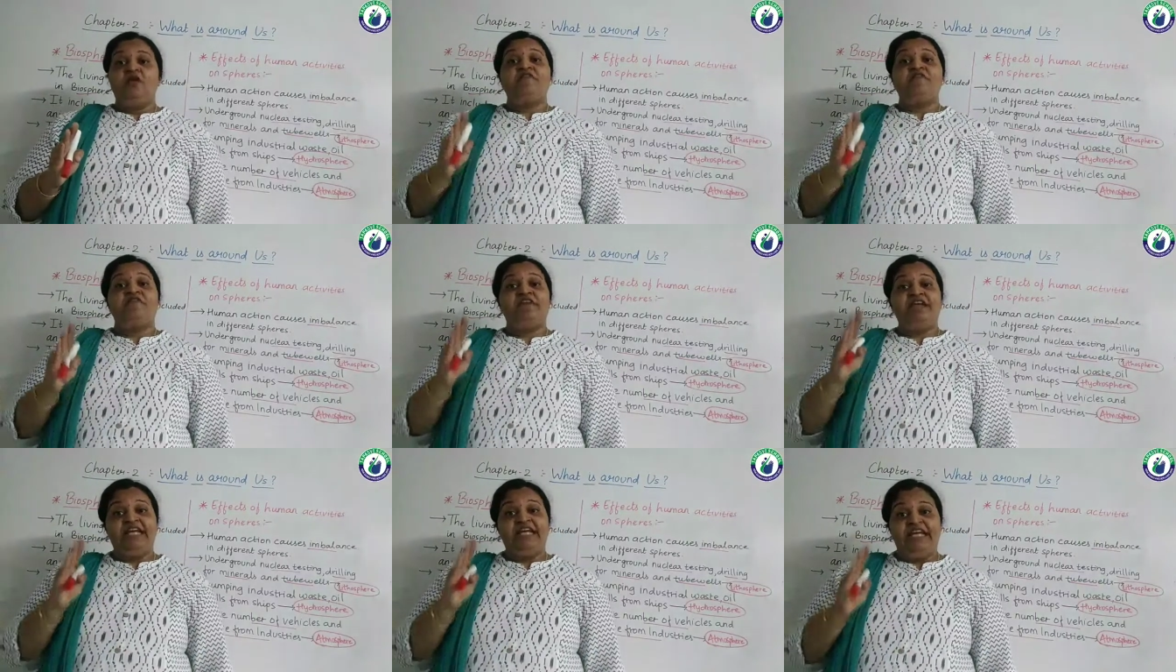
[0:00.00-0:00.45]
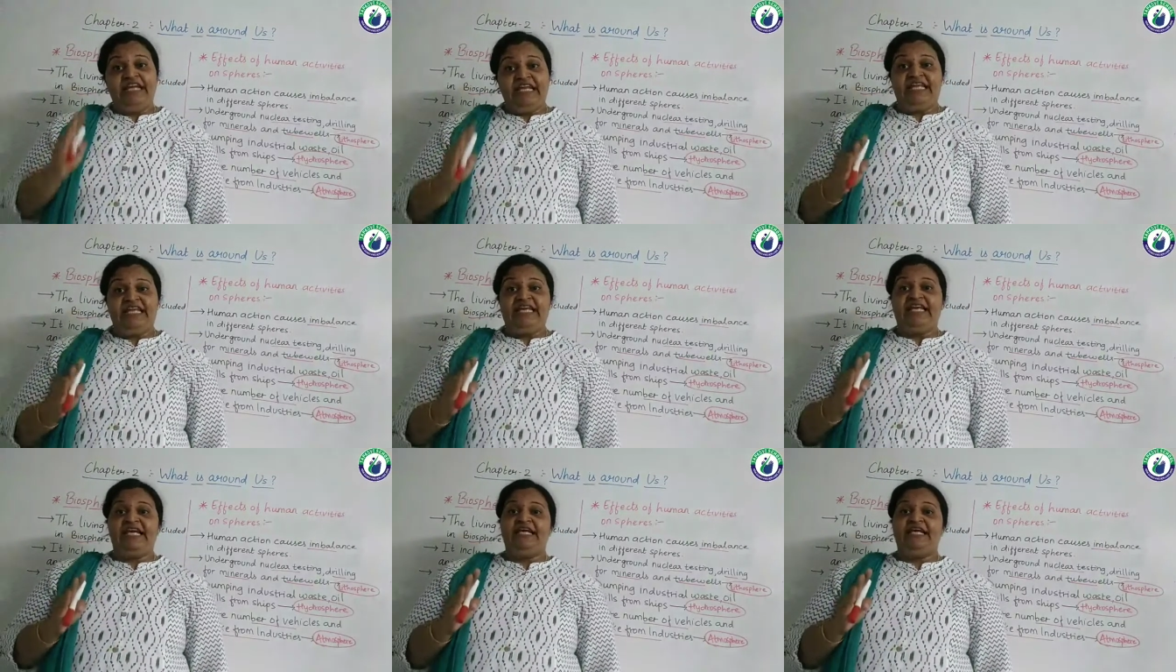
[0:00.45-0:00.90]
we
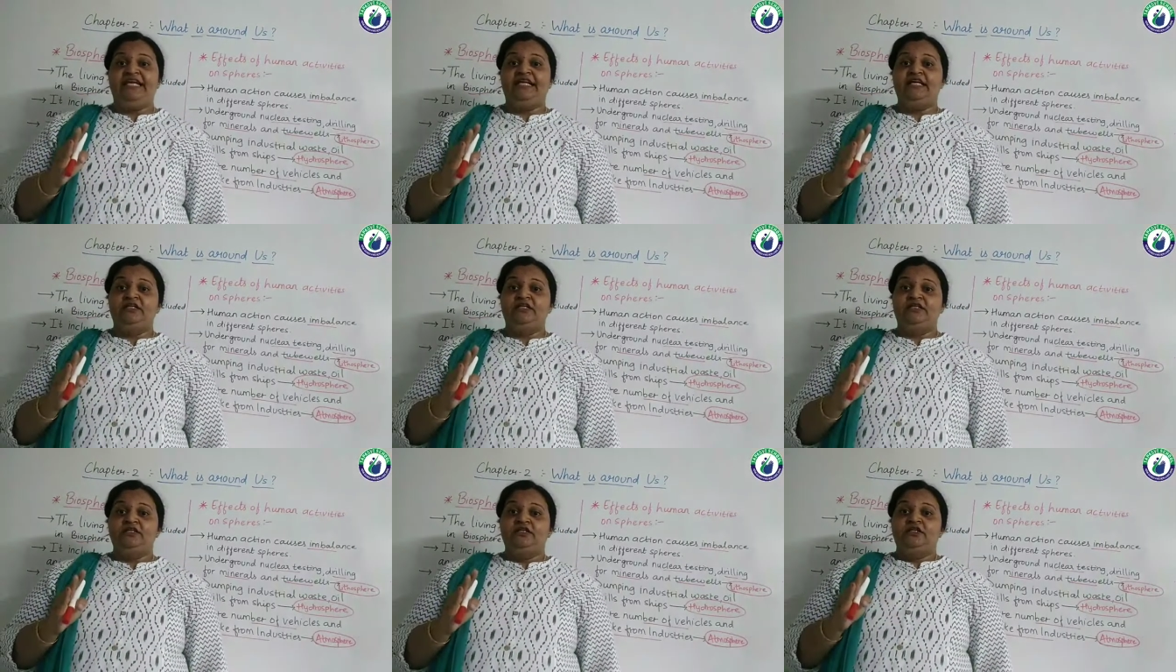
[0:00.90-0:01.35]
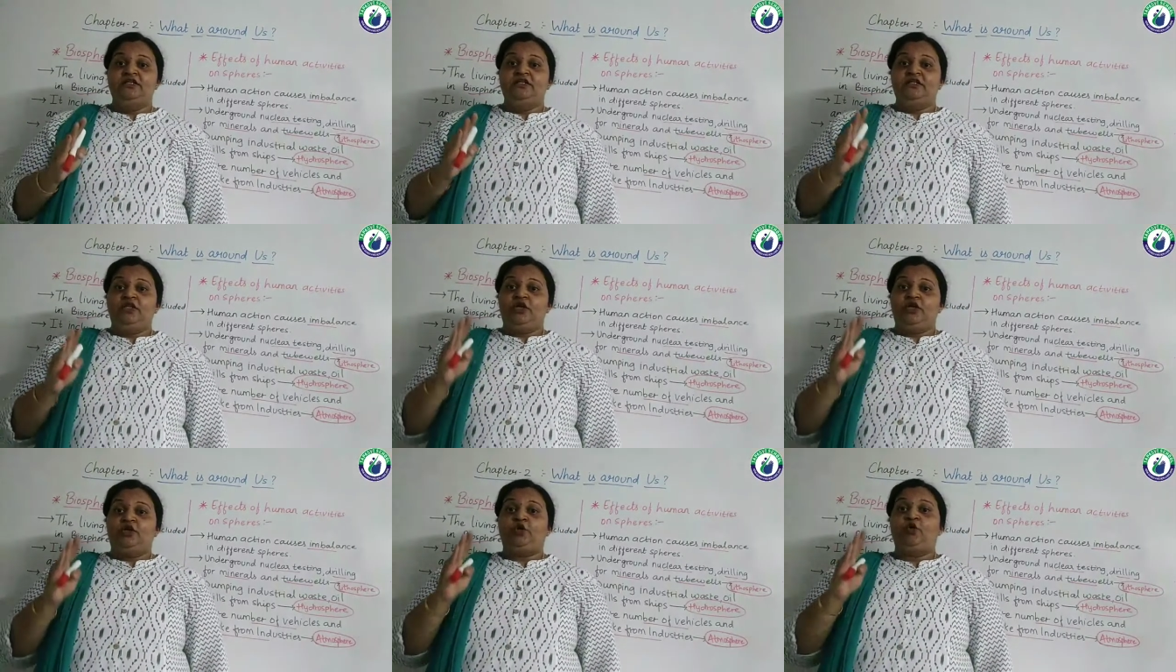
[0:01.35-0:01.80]
need
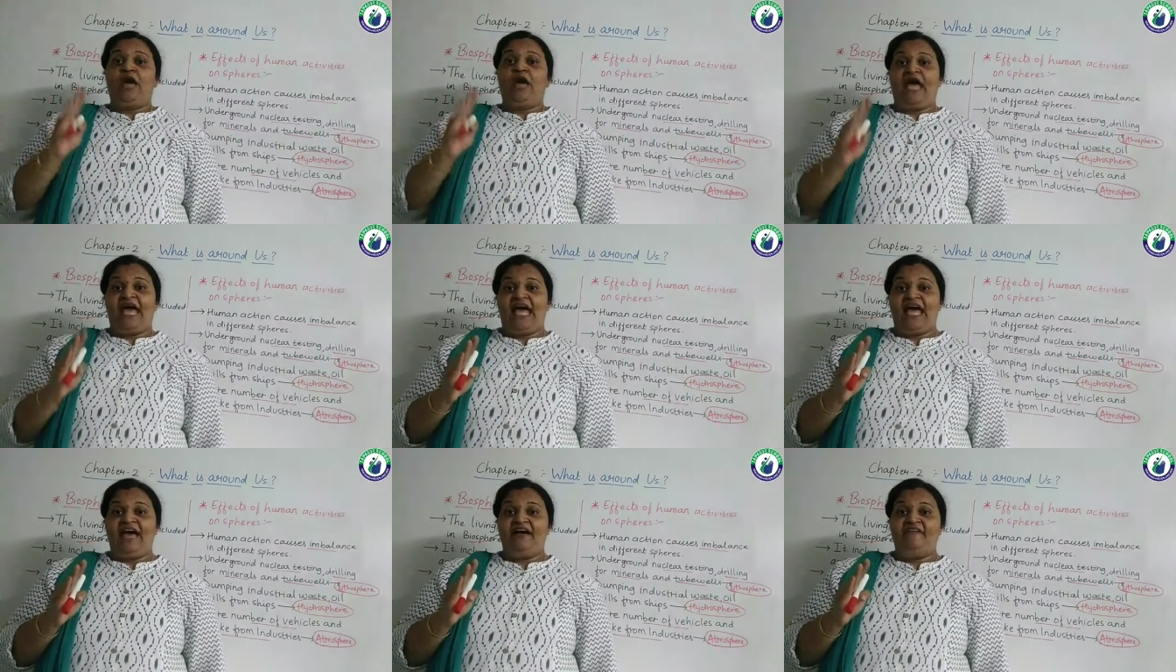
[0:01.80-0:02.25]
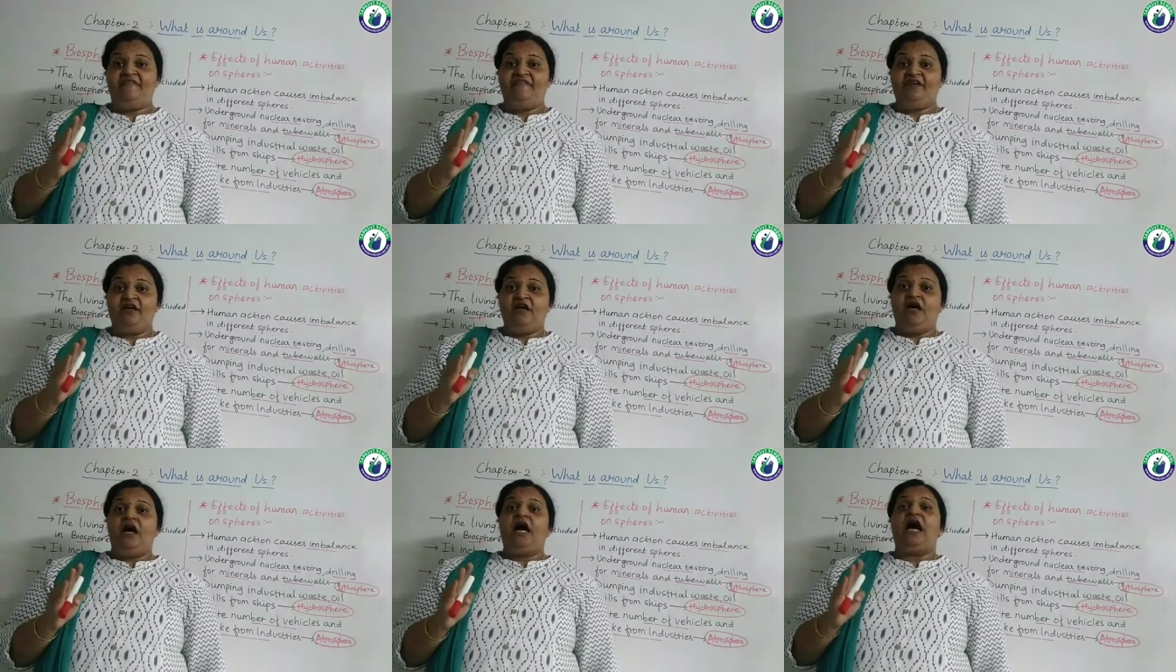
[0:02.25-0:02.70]
to have
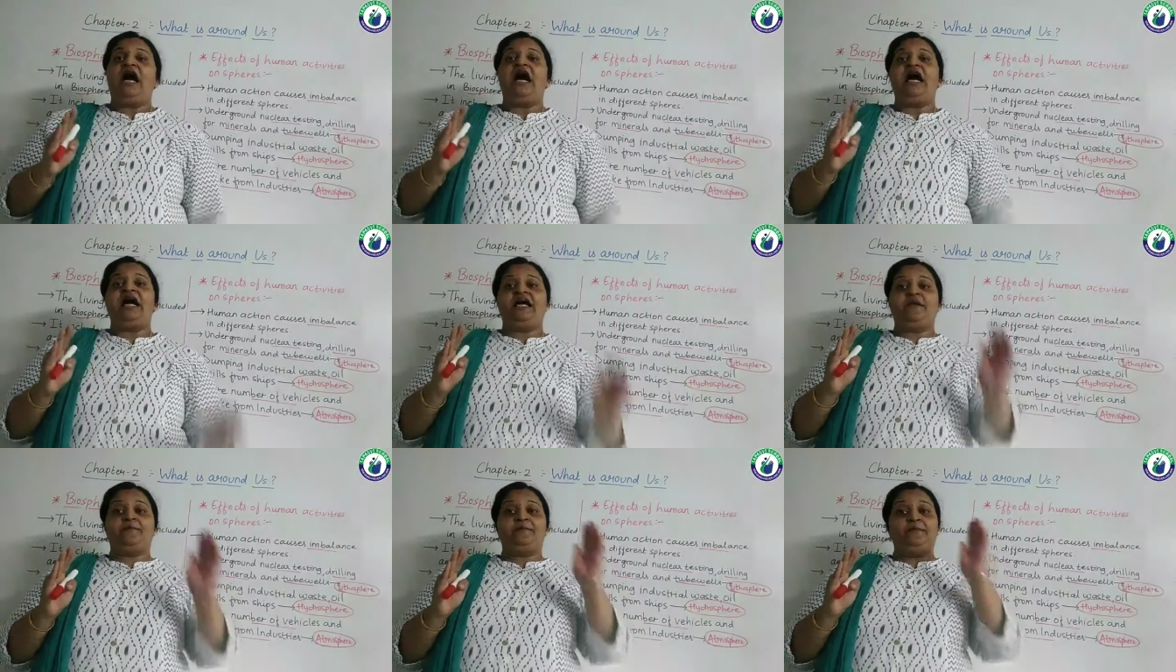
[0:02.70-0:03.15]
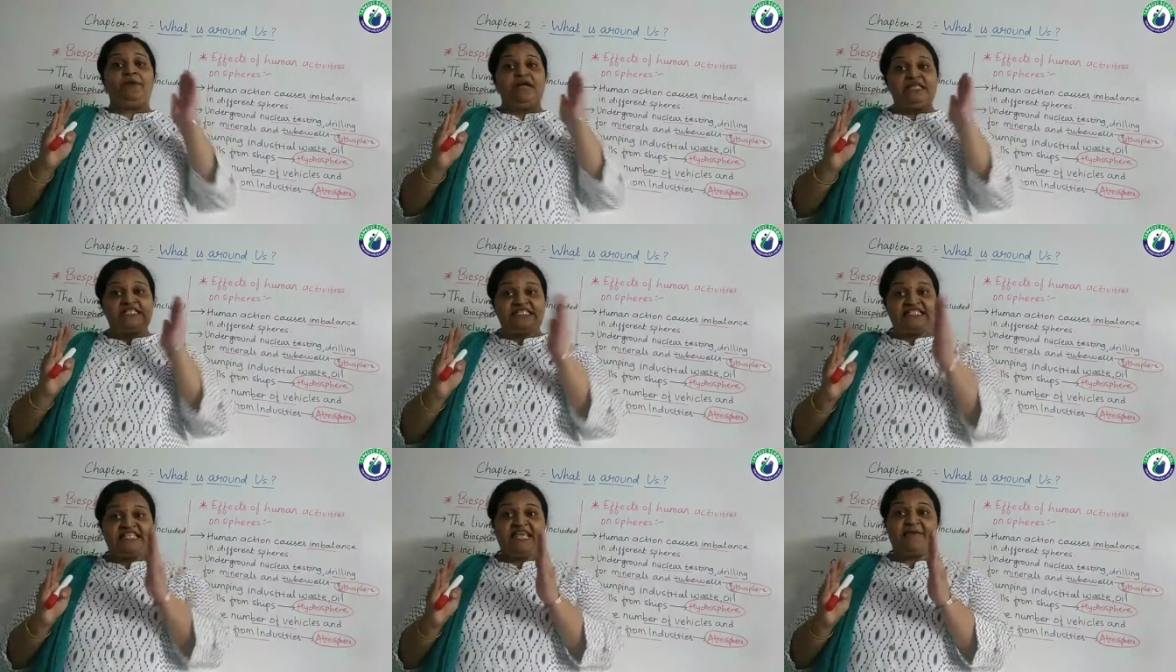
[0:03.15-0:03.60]
our
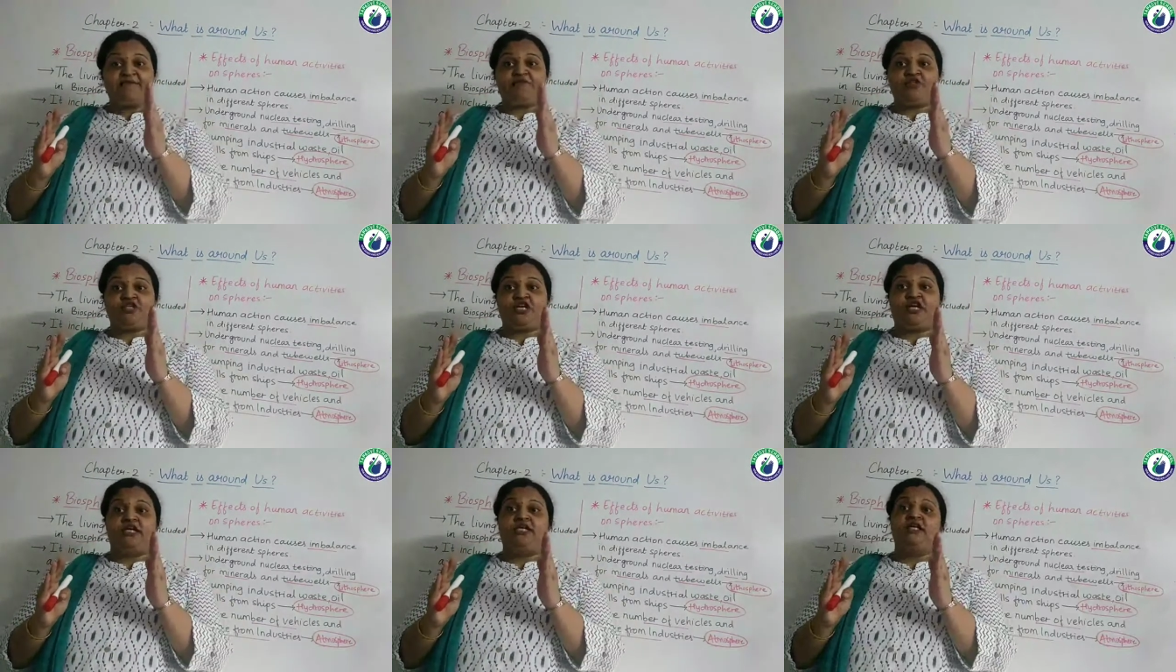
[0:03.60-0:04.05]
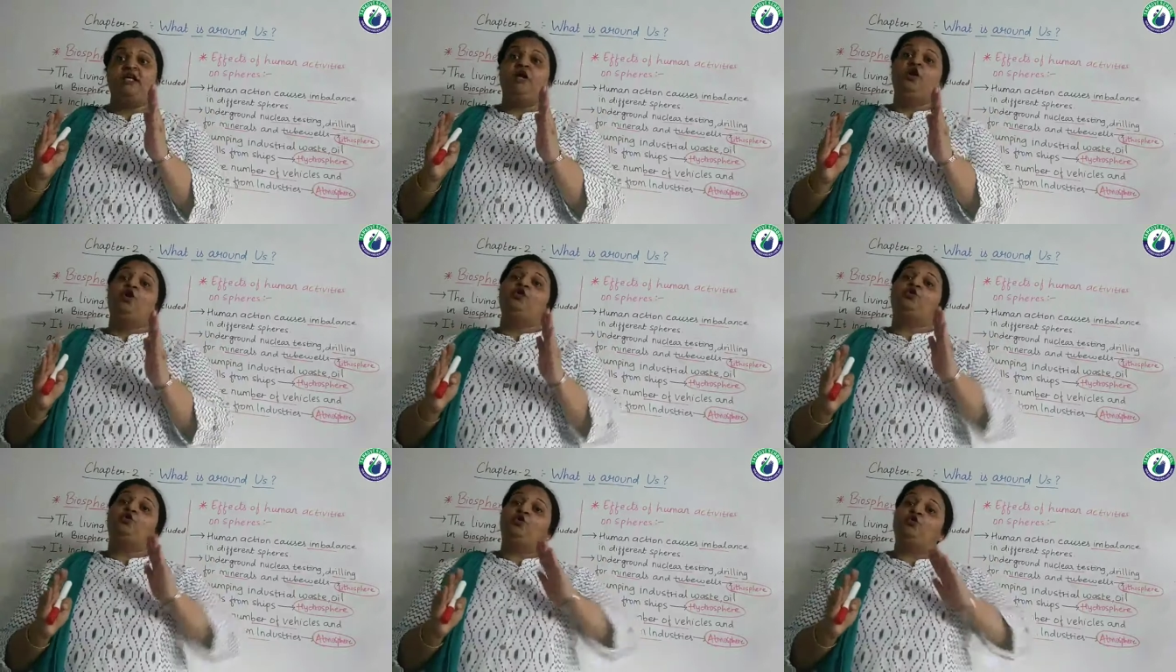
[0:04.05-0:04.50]
perception
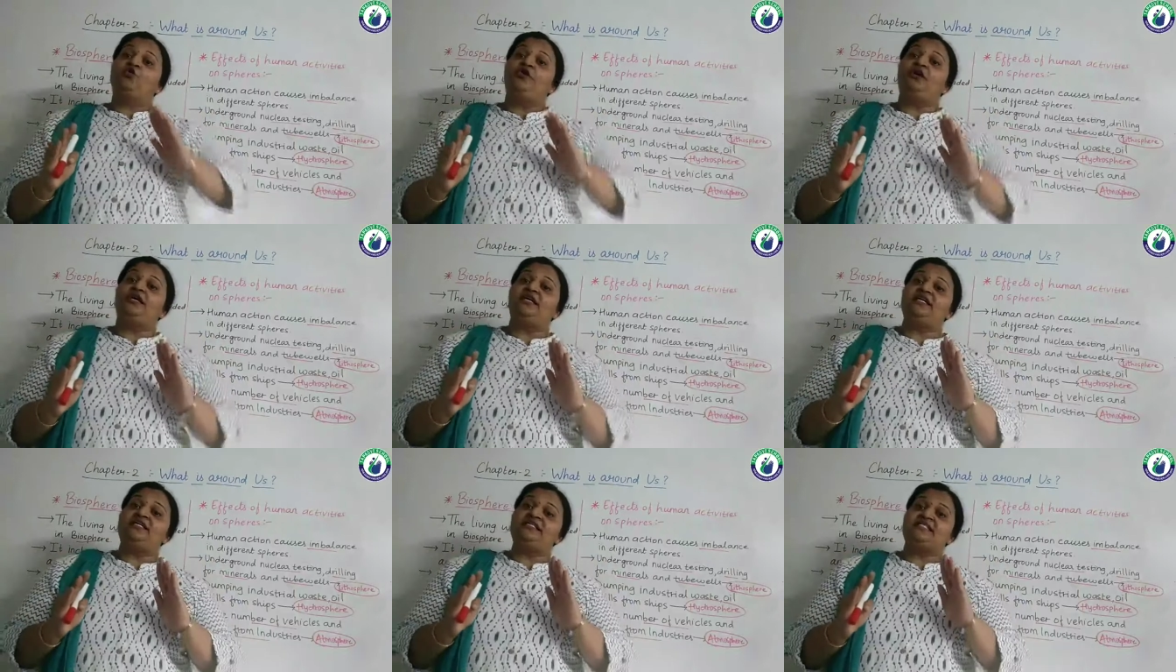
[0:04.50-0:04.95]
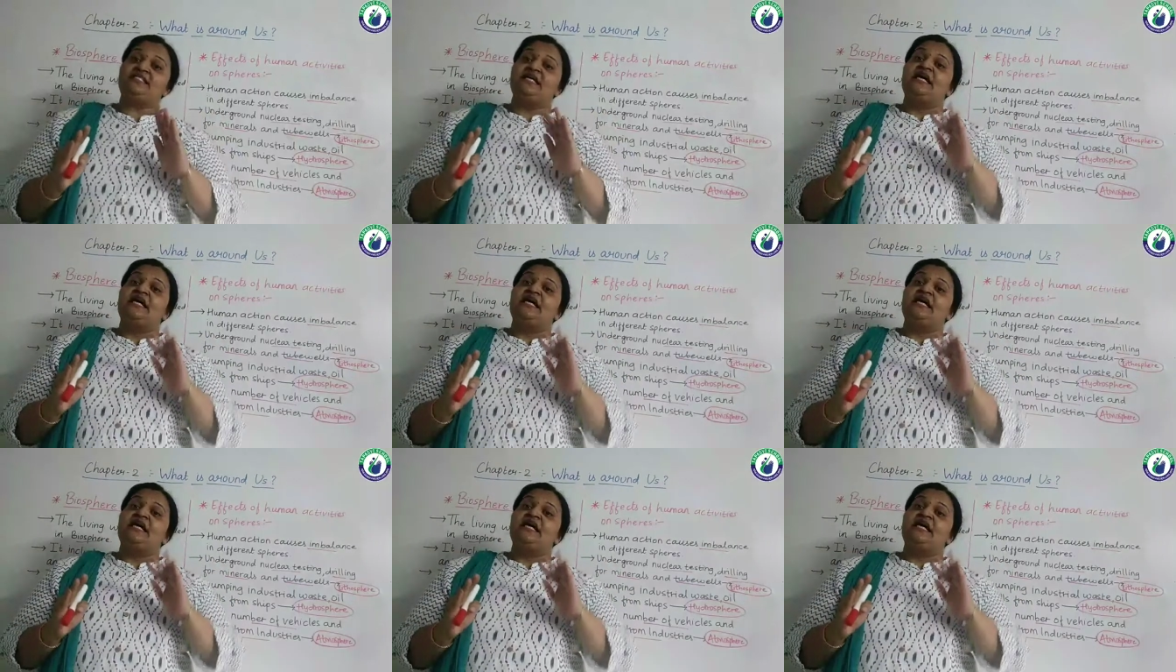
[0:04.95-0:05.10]
towards